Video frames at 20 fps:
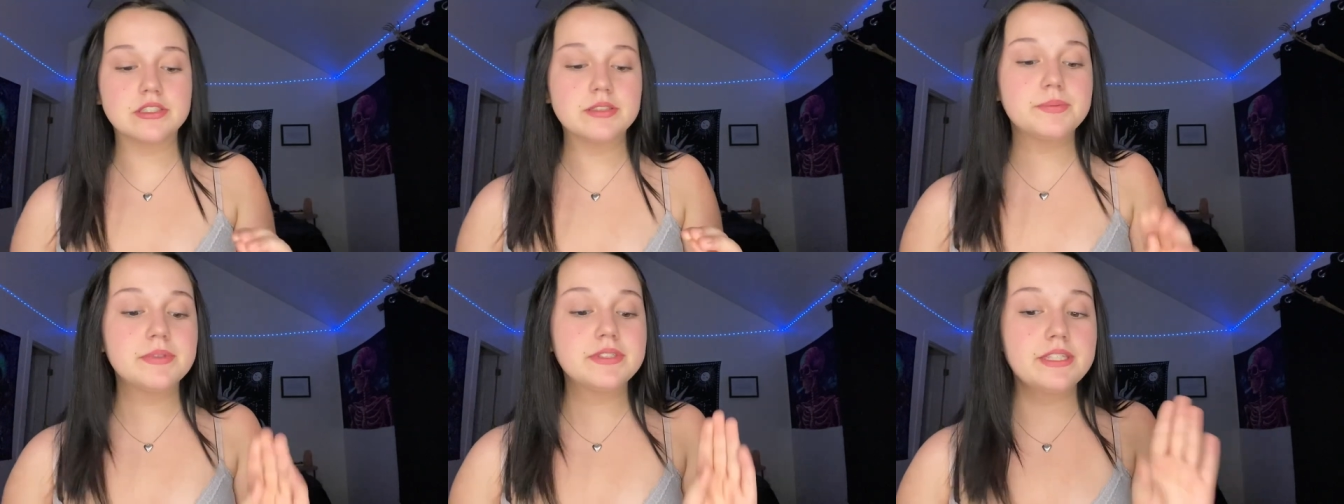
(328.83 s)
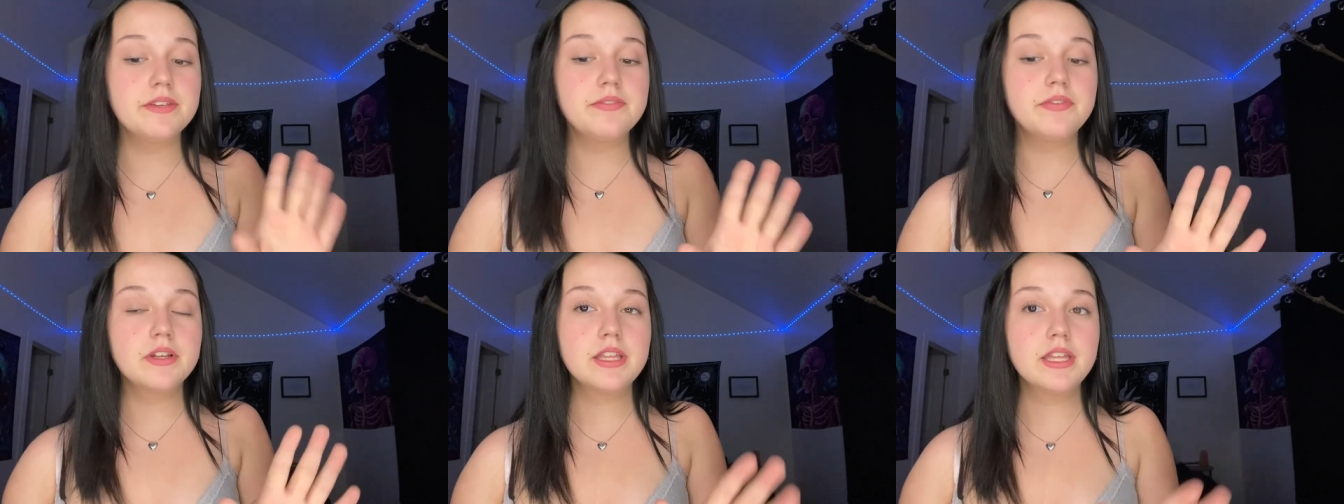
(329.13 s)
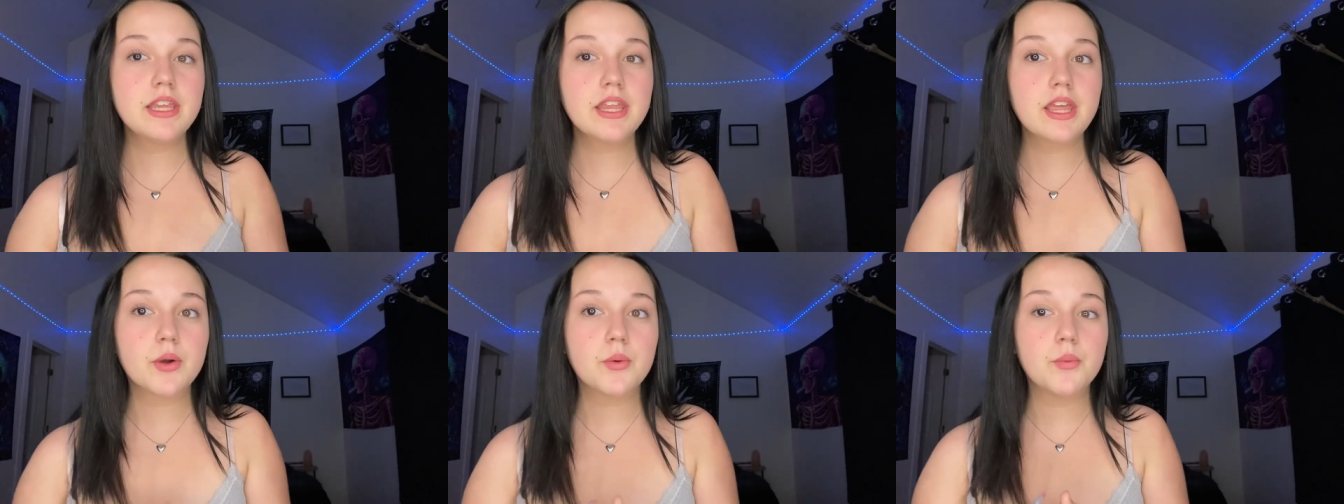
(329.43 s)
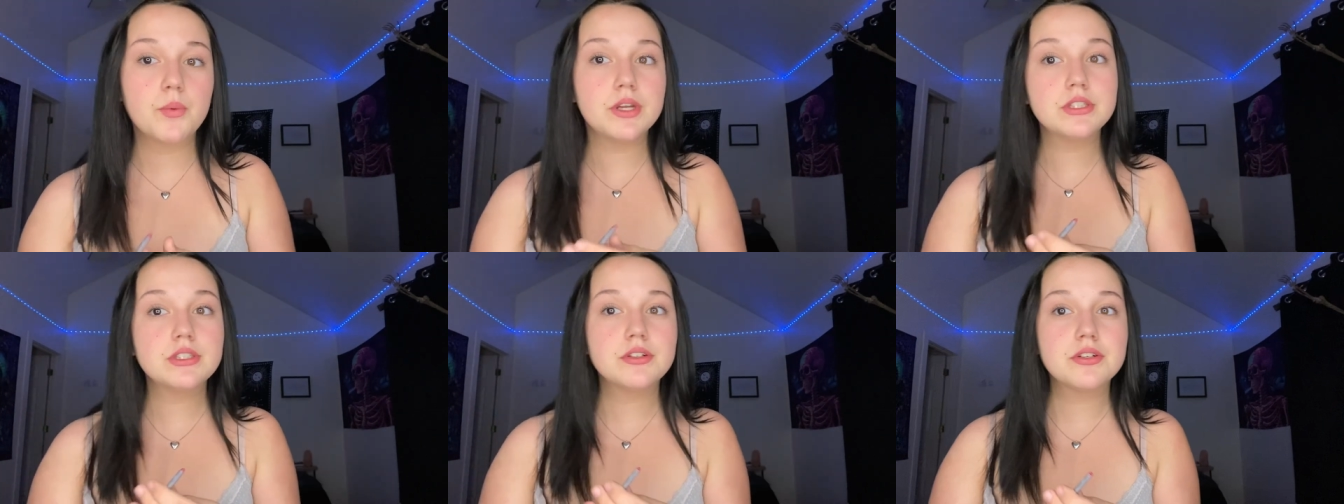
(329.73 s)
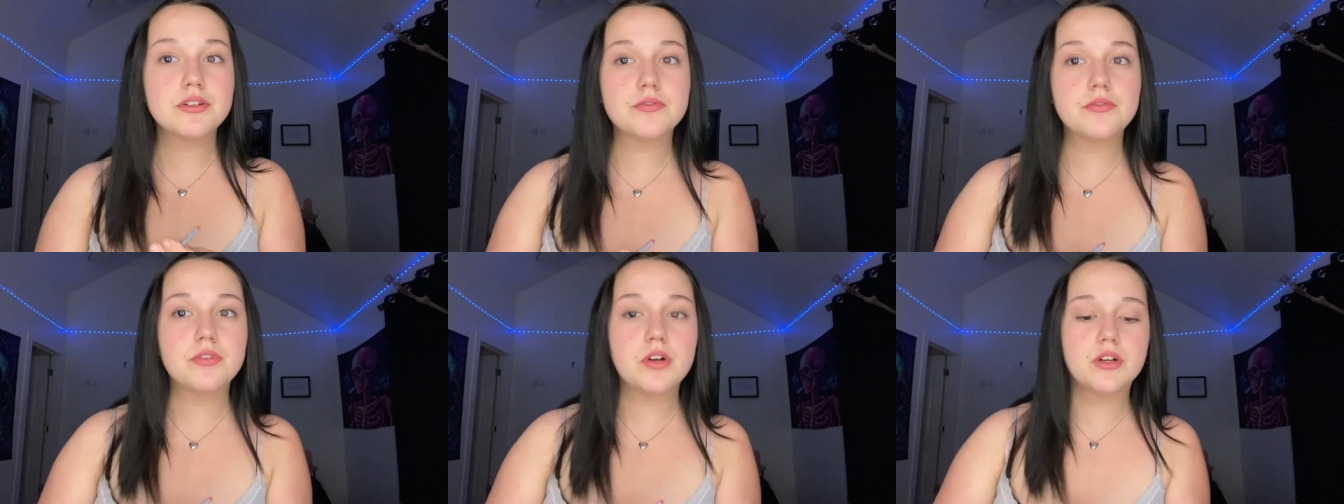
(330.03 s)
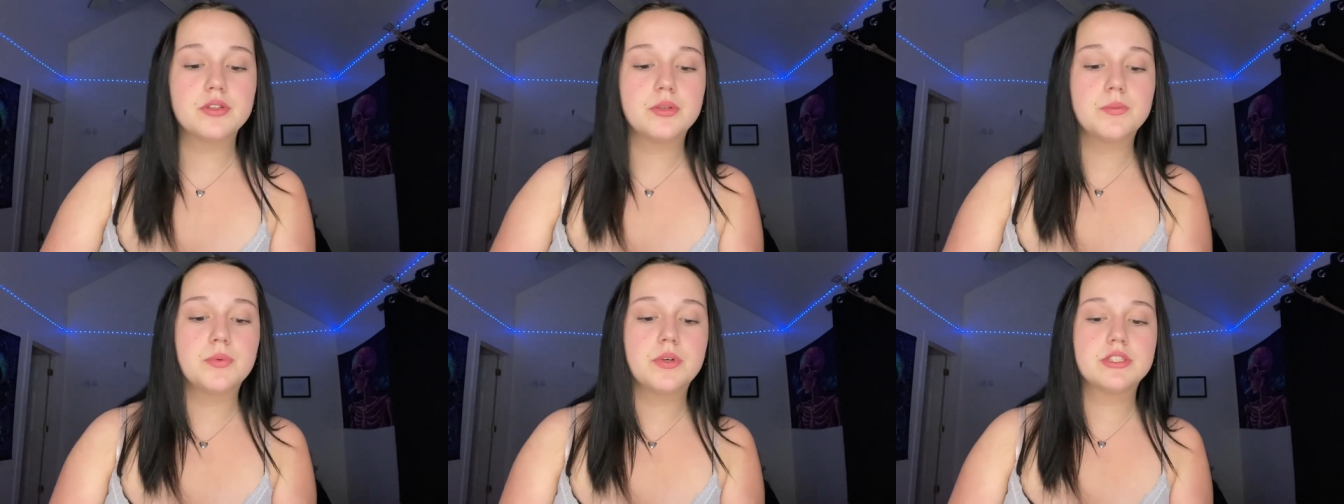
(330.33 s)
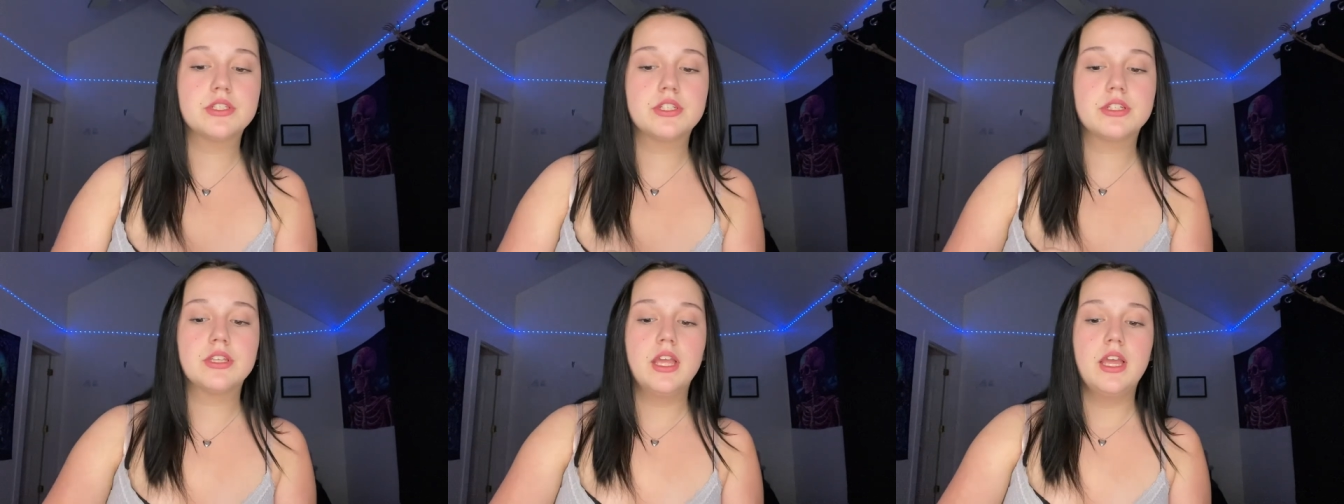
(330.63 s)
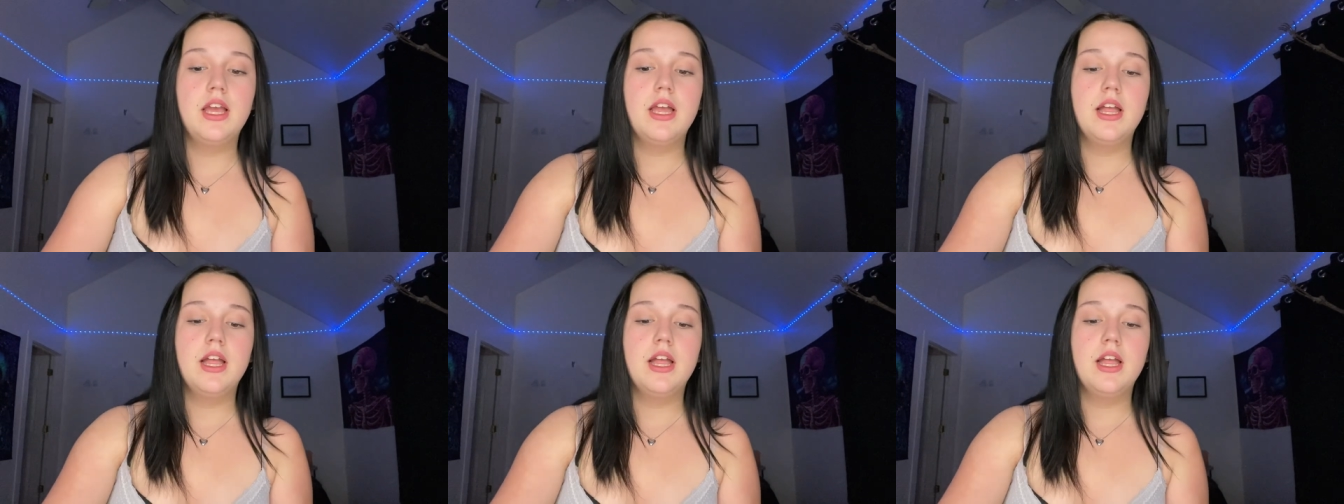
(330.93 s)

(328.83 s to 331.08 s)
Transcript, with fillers: specifically like winter and fall depression.